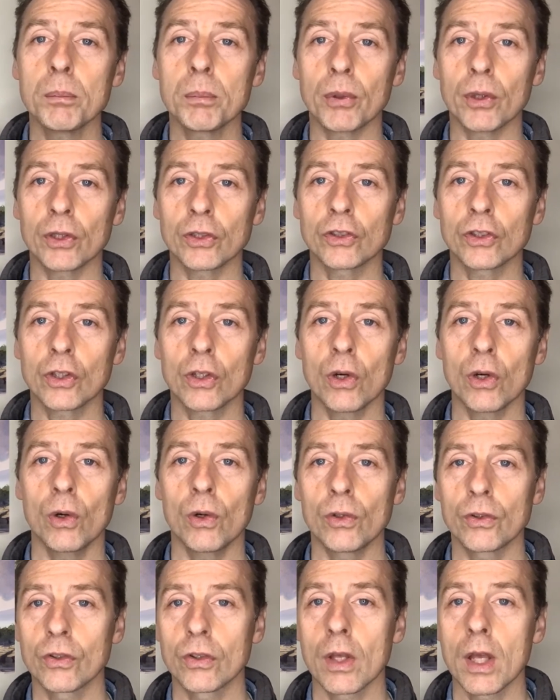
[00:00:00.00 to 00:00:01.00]
brush
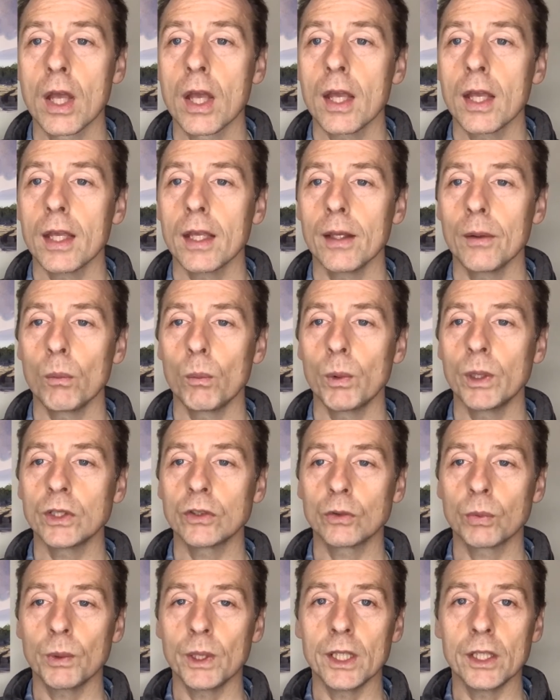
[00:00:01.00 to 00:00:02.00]
course in
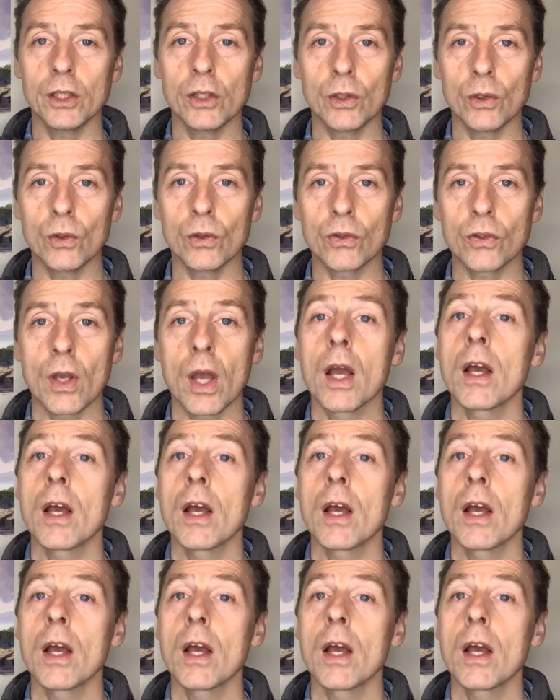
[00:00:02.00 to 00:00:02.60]
which we use